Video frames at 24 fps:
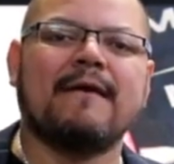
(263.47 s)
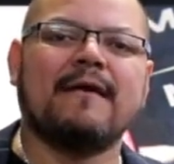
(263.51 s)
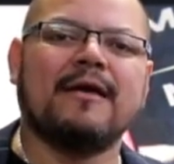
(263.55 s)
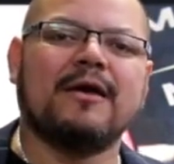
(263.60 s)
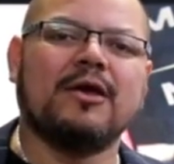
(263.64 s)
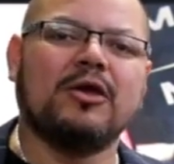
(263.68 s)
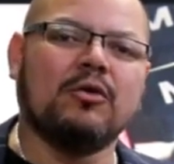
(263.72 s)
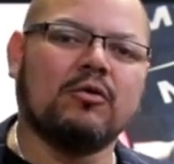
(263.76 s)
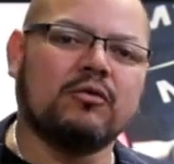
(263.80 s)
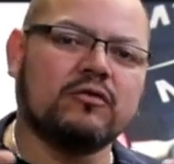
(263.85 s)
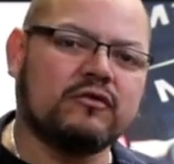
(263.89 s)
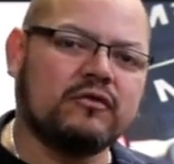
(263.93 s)

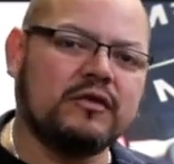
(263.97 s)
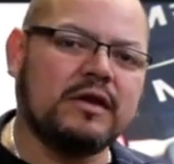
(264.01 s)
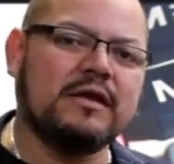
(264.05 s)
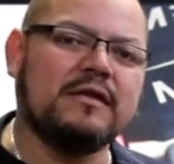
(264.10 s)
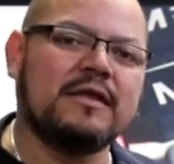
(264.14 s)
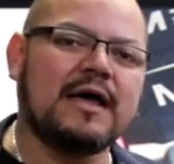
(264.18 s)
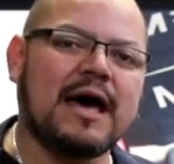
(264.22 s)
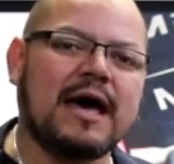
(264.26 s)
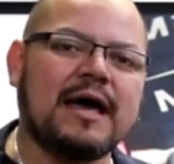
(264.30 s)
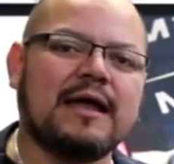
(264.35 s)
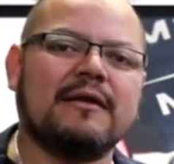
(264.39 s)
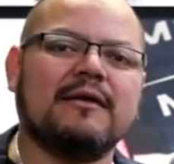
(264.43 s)
you'll see
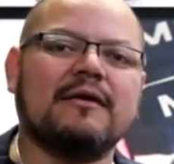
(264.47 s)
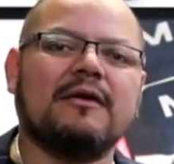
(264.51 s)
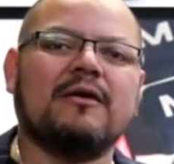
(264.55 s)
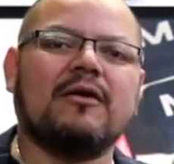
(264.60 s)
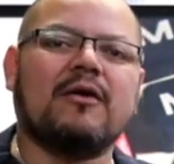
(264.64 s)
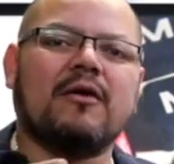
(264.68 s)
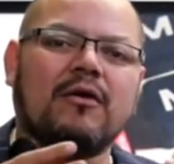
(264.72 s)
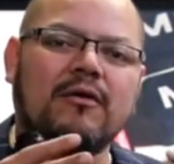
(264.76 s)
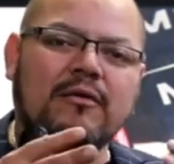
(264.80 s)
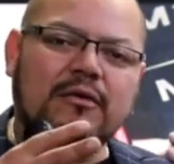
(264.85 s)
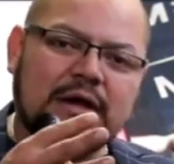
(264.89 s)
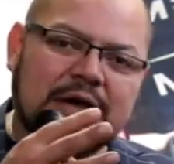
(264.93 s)
that
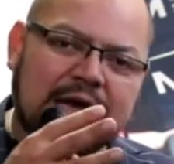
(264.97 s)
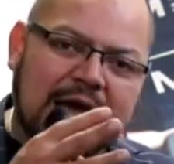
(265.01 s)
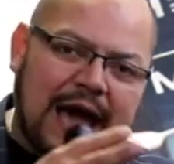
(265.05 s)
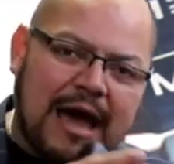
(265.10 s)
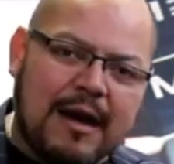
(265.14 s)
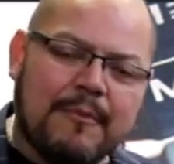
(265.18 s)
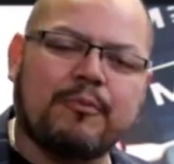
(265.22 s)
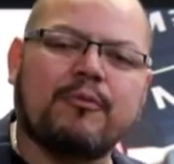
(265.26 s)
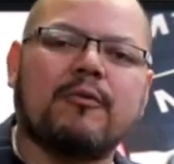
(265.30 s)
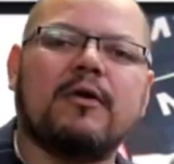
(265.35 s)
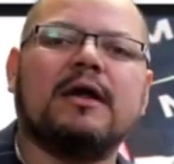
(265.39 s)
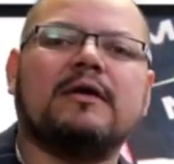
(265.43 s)

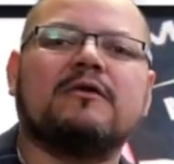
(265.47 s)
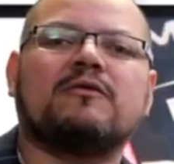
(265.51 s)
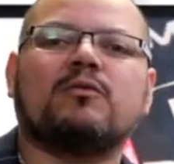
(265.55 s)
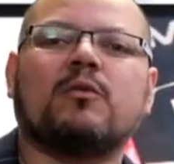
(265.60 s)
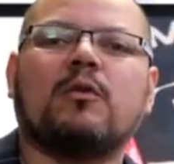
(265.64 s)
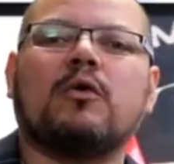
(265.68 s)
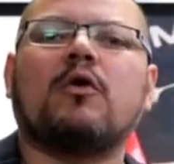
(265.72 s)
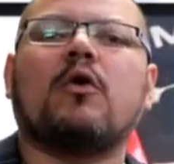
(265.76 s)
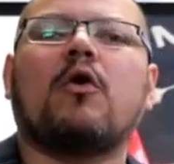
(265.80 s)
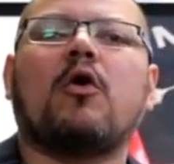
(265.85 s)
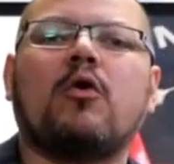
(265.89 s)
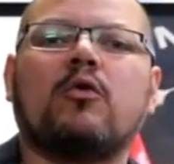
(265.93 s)
cap rates
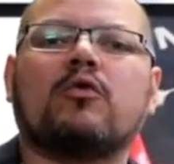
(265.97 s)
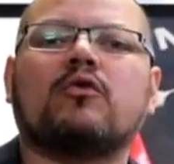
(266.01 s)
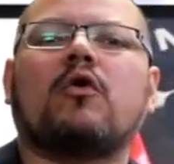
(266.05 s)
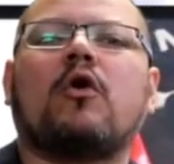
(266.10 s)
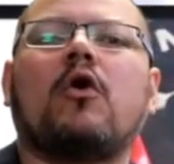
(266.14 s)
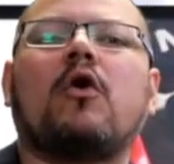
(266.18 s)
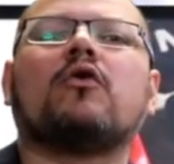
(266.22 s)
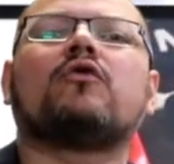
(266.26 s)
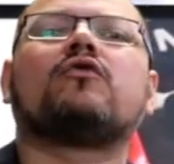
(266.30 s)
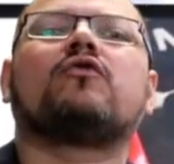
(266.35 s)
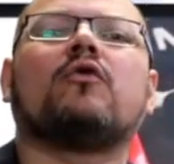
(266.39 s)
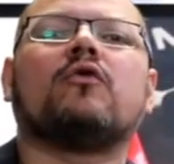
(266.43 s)
will
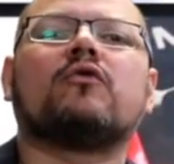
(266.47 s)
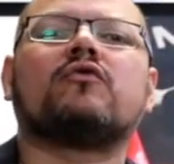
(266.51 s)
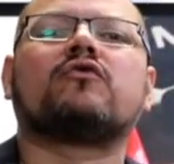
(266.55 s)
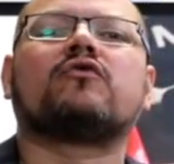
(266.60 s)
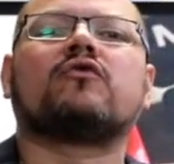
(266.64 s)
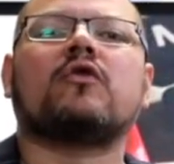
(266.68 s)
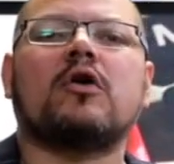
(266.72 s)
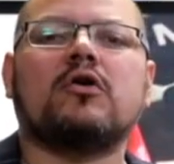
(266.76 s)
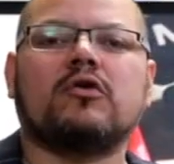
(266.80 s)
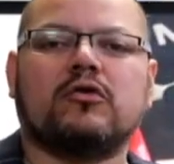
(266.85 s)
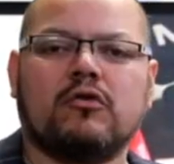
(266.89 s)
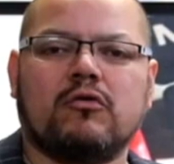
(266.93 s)
also
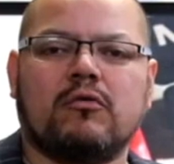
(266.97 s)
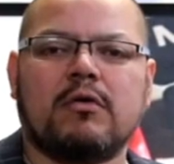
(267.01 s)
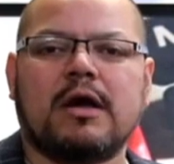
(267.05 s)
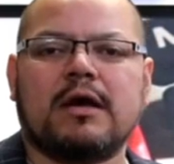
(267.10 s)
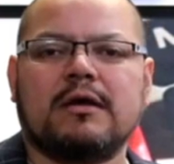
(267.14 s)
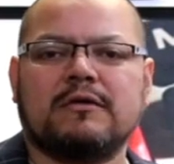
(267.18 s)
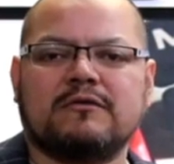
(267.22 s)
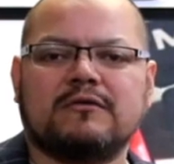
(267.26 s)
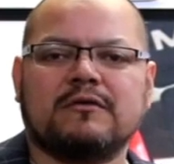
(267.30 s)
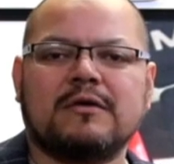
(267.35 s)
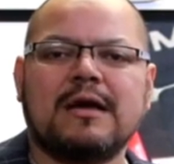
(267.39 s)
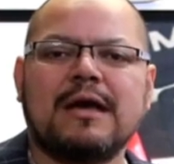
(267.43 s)
start to
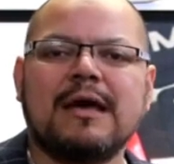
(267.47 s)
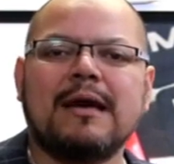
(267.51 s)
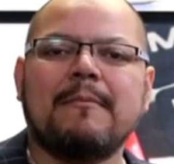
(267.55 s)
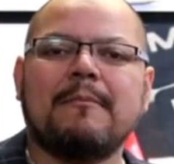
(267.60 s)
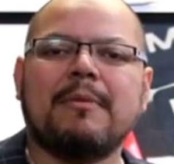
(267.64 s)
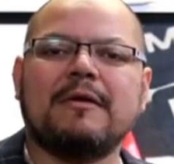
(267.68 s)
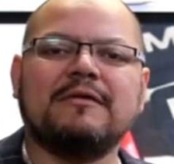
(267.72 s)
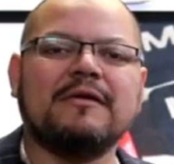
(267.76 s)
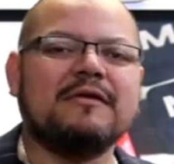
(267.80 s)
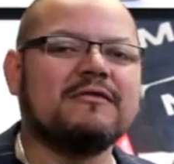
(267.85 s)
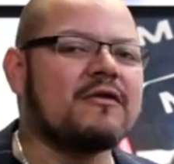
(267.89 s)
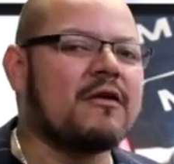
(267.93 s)
rise.
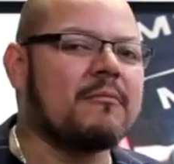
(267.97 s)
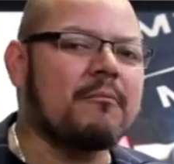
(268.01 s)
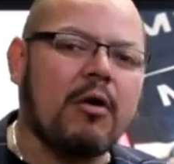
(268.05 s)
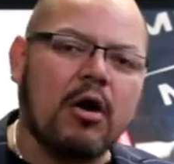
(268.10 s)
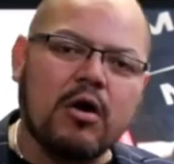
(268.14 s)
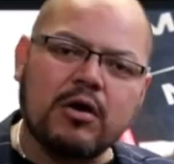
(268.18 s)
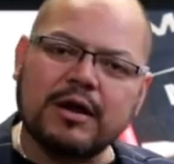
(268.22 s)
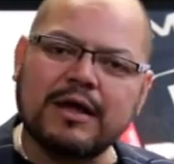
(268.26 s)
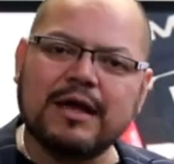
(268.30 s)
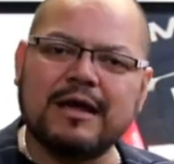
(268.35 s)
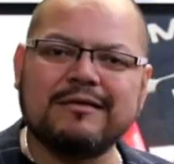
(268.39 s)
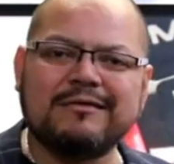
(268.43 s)
But these are
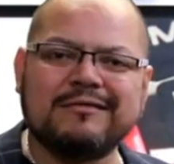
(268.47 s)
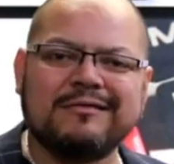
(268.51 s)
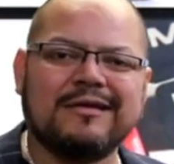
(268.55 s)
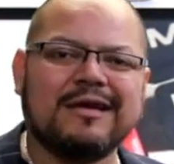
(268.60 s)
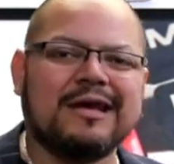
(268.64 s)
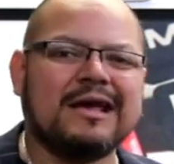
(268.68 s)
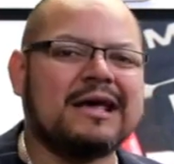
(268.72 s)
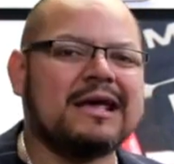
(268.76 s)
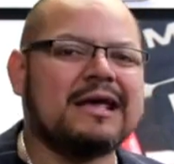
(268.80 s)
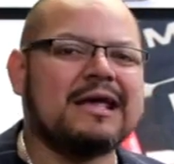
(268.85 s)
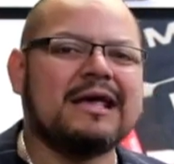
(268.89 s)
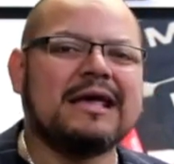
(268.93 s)
markets,
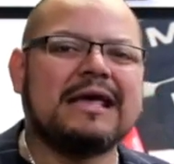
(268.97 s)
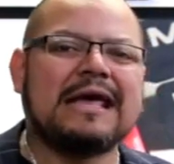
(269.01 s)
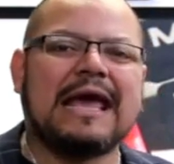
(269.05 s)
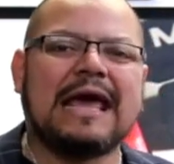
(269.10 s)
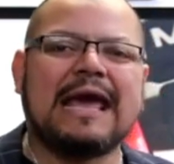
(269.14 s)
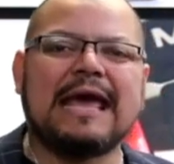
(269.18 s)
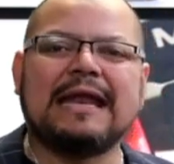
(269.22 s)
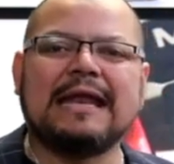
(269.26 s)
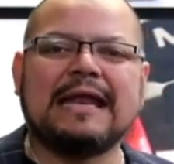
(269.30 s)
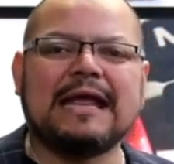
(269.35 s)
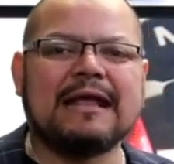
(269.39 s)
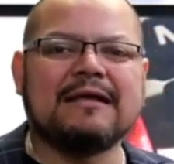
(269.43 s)

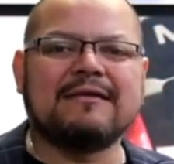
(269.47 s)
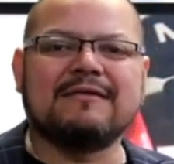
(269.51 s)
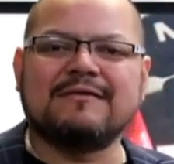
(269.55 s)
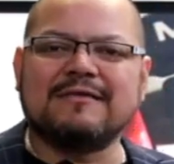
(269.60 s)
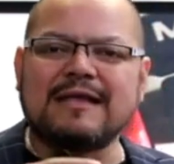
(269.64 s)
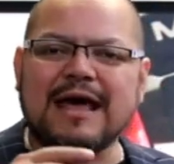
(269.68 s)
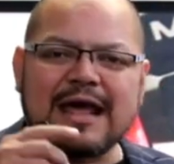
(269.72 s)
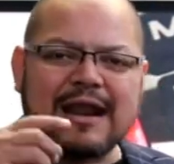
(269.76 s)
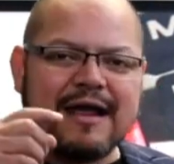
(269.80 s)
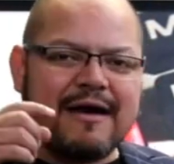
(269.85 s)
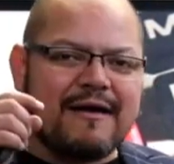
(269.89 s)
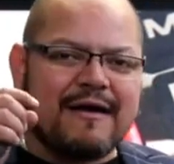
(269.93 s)
and it's
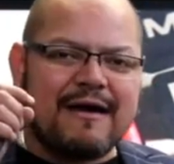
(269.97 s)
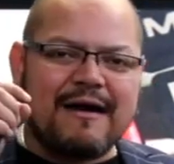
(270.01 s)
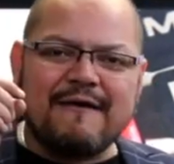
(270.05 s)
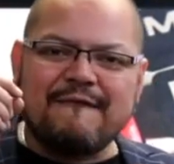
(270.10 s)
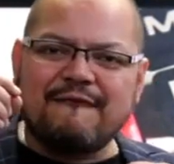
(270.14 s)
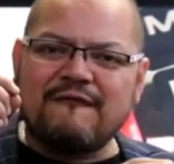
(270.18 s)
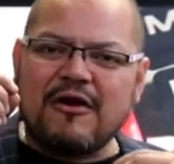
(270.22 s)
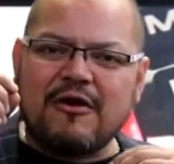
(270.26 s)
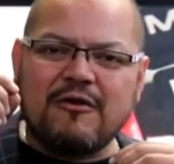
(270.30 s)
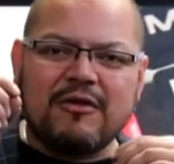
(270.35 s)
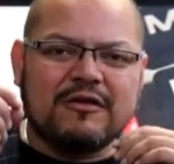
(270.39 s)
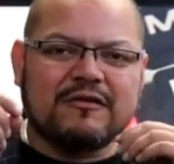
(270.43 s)
not a
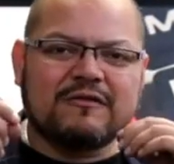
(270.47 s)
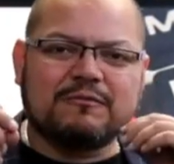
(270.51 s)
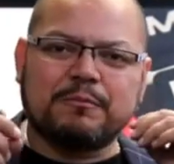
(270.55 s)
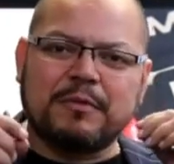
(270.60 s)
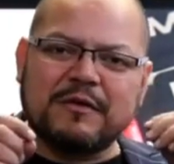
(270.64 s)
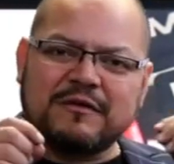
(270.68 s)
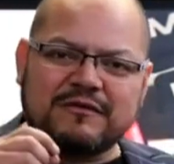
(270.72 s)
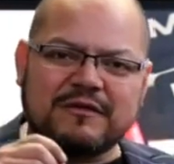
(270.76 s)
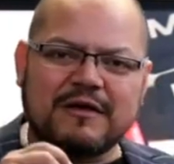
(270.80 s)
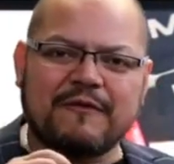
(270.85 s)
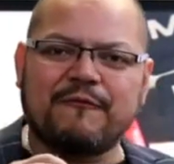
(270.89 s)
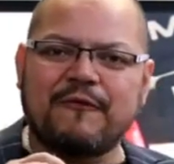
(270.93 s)
very
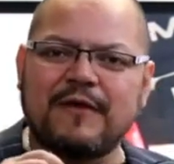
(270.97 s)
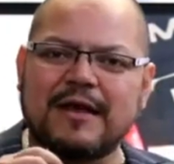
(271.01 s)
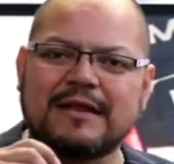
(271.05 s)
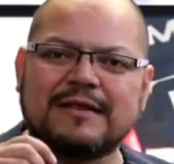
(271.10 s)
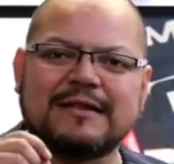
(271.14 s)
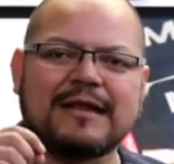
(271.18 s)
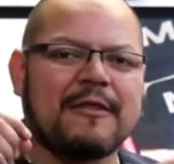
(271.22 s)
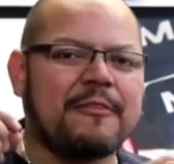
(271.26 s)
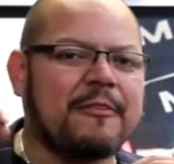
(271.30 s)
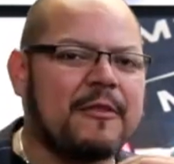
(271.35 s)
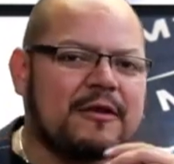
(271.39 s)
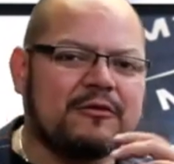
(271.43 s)
specific,
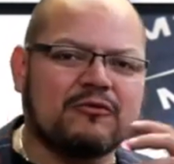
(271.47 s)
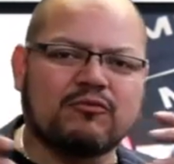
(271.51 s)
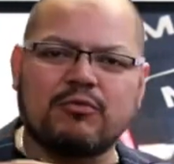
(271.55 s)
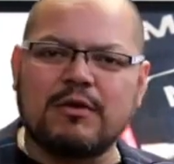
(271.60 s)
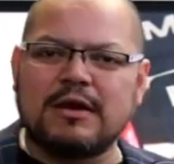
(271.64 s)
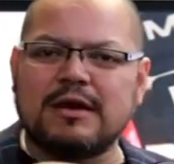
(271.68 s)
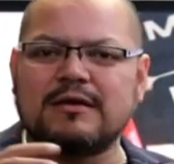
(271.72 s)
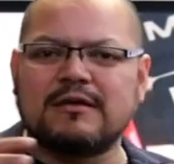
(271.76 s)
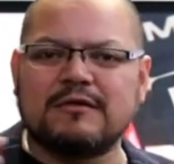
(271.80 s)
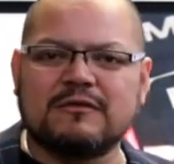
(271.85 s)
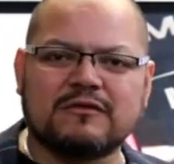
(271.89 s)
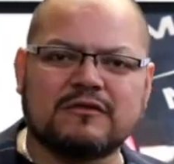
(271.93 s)
nothing's
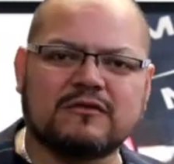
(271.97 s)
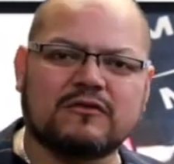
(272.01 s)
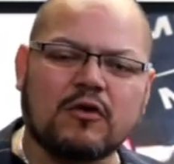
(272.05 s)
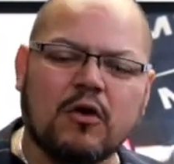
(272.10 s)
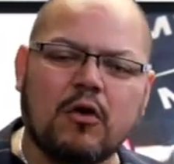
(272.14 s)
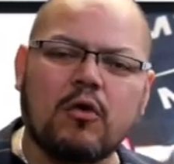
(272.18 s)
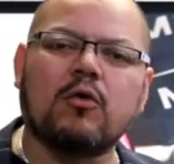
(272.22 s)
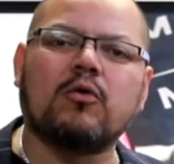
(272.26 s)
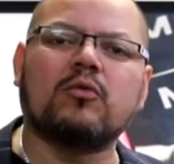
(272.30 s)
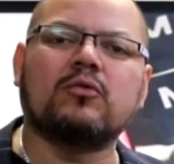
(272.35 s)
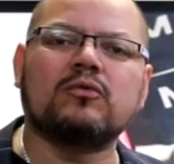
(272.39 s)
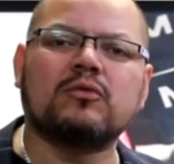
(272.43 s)
written in
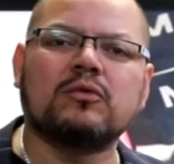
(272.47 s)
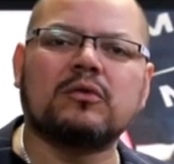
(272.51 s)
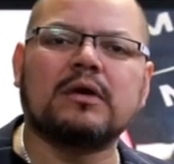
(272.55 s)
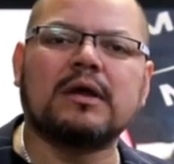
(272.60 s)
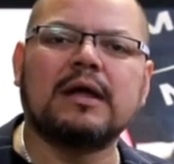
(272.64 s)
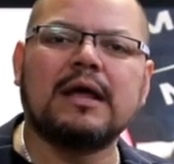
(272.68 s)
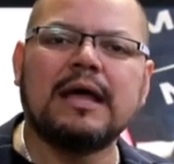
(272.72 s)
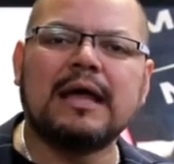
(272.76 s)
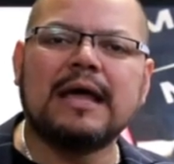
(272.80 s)
stone.